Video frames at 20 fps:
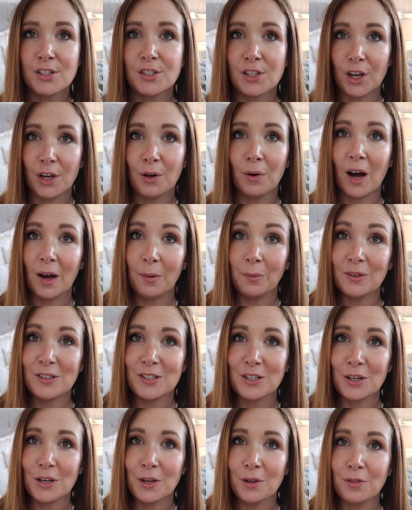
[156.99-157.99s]
So I will
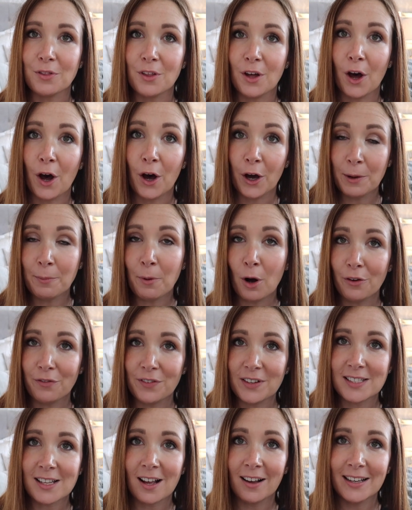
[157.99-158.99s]
do the home
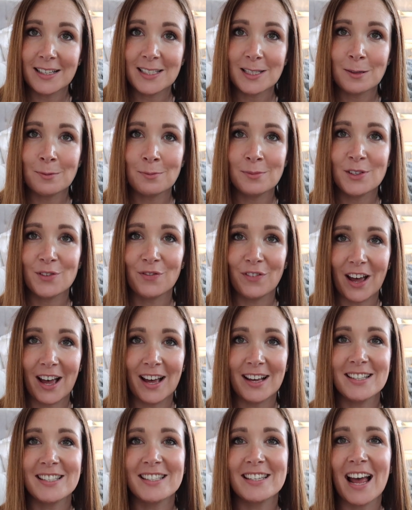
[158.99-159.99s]
office items
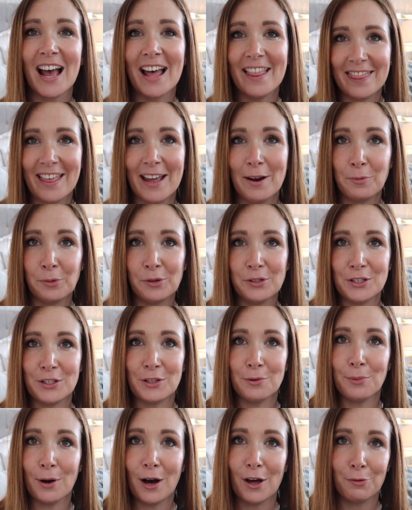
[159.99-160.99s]
first and then we'll do
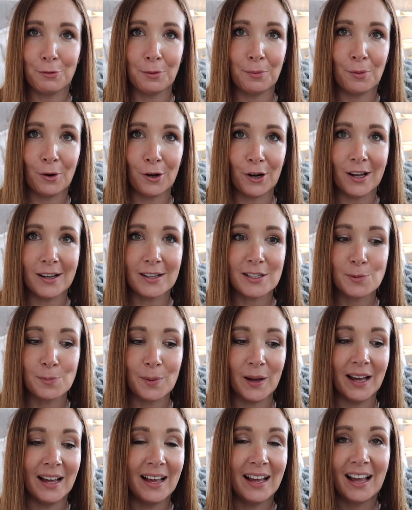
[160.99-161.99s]
the bathroom products,
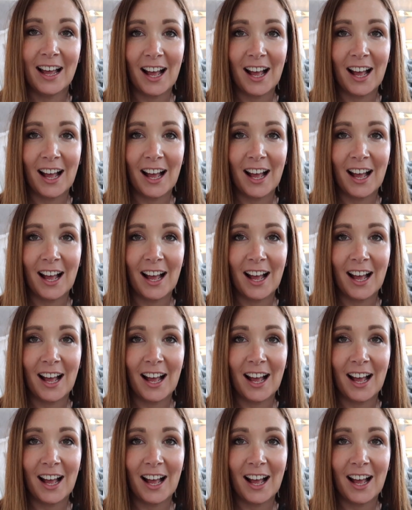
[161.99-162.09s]
but